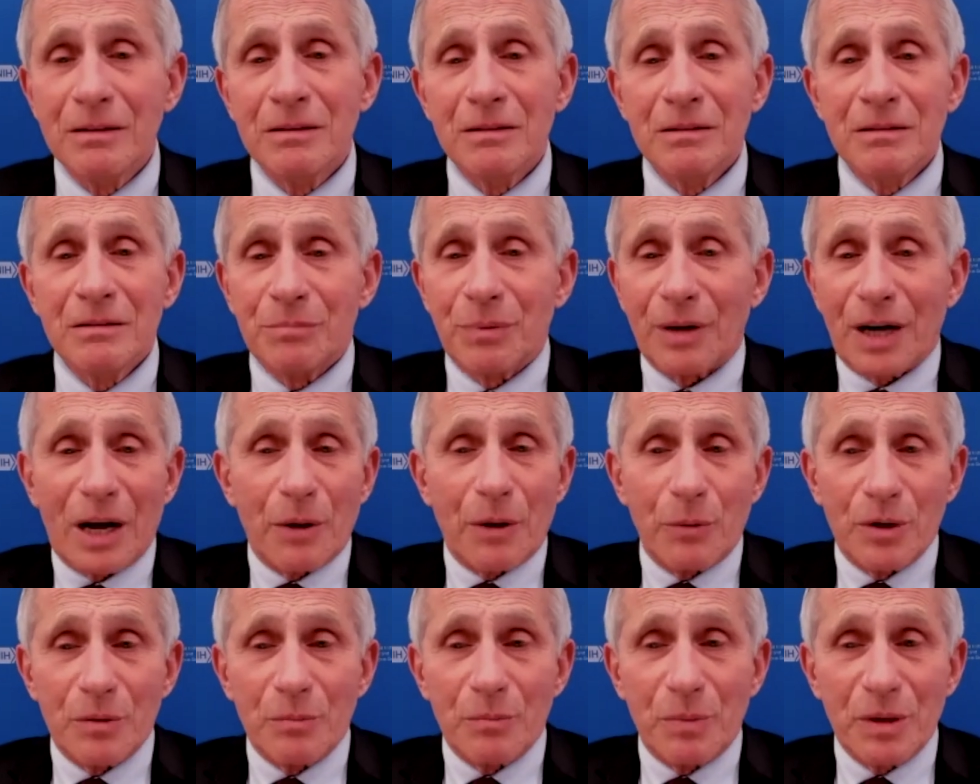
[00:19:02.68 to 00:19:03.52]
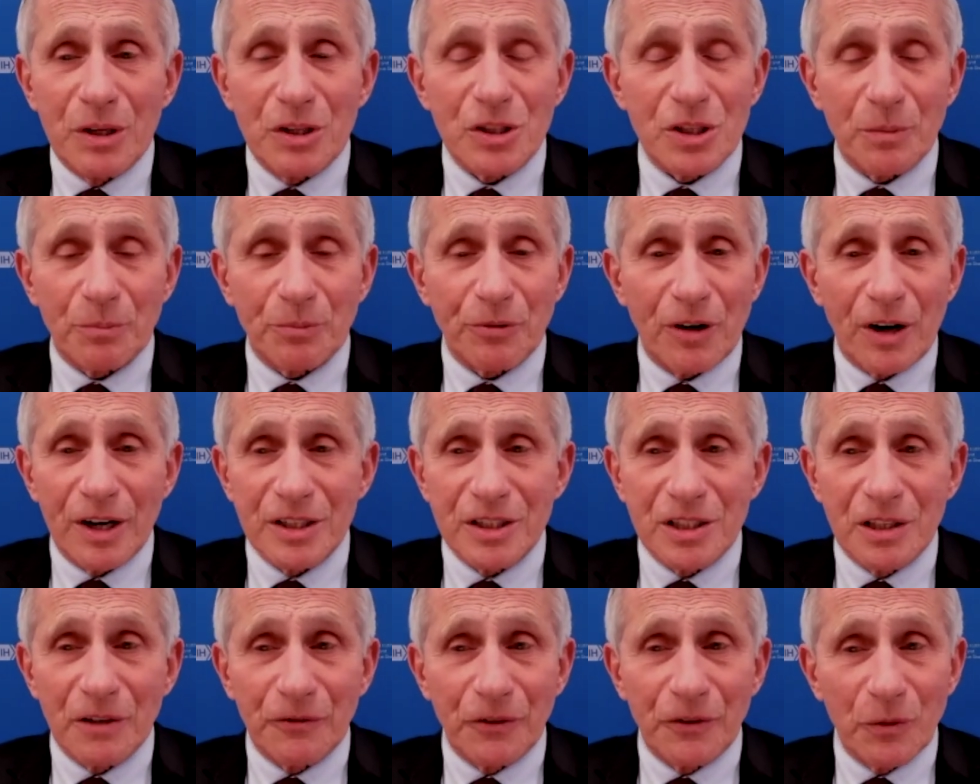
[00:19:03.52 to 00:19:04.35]
but I wouldn't be
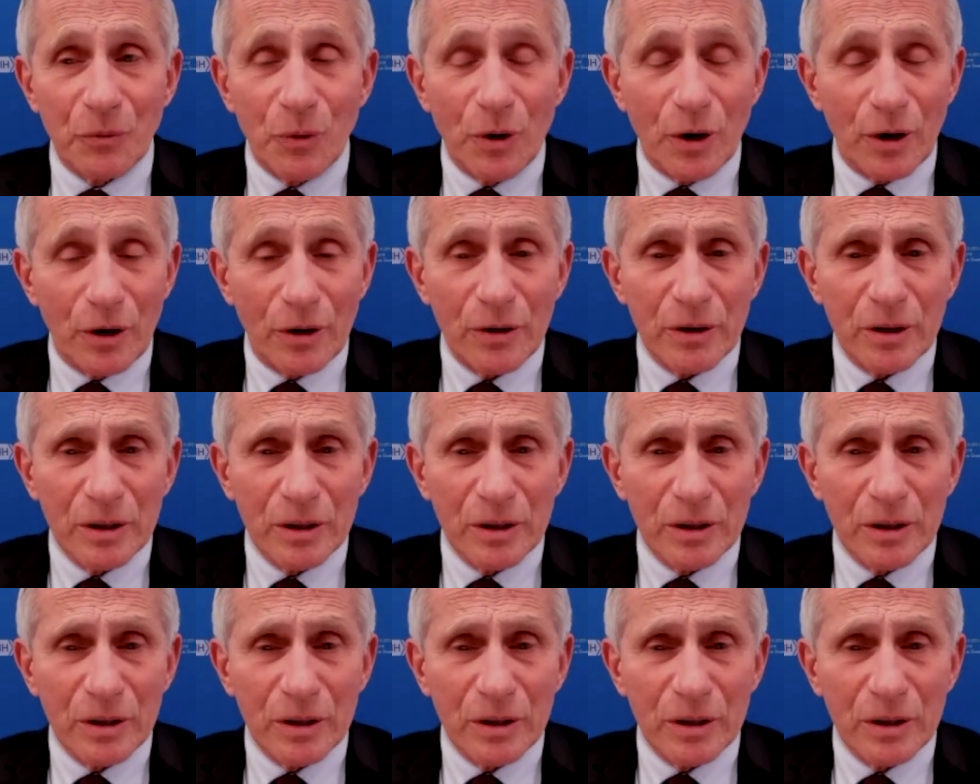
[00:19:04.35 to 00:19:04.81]
surprised if it were.